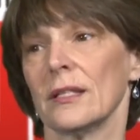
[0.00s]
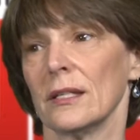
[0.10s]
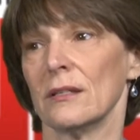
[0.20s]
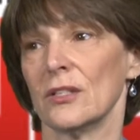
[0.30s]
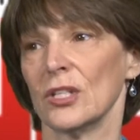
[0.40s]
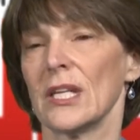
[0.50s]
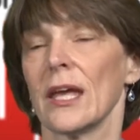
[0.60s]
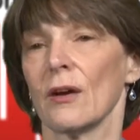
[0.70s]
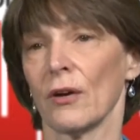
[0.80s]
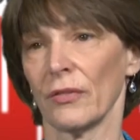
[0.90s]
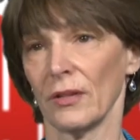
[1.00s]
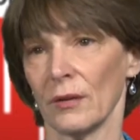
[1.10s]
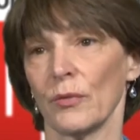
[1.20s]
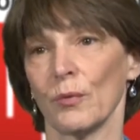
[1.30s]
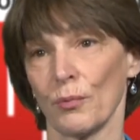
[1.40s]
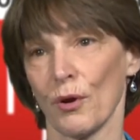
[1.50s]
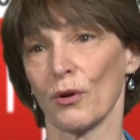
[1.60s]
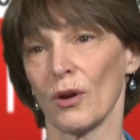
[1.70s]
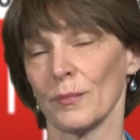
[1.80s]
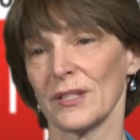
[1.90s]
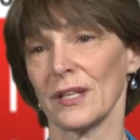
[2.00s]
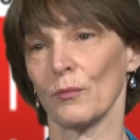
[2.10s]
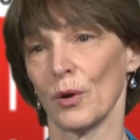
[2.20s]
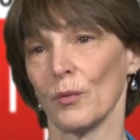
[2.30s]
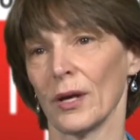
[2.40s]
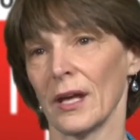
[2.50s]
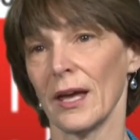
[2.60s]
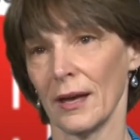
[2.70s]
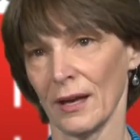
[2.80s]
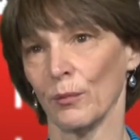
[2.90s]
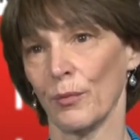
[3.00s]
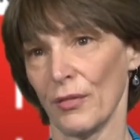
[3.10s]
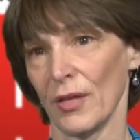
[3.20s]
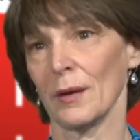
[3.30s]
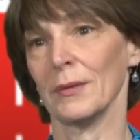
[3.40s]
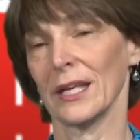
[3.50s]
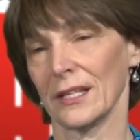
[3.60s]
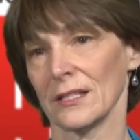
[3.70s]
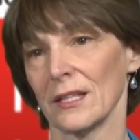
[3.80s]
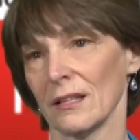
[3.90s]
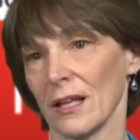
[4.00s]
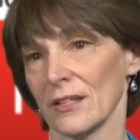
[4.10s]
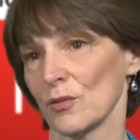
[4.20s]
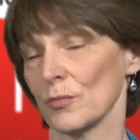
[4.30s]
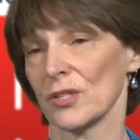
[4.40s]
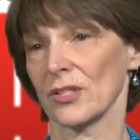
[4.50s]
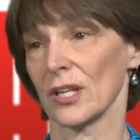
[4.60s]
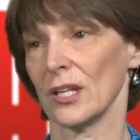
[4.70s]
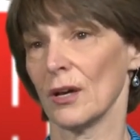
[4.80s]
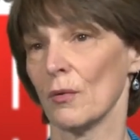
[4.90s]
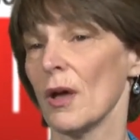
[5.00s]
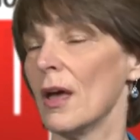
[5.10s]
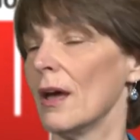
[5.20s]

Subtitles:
to take on the programs that we want to help them get into the classrooms, because I know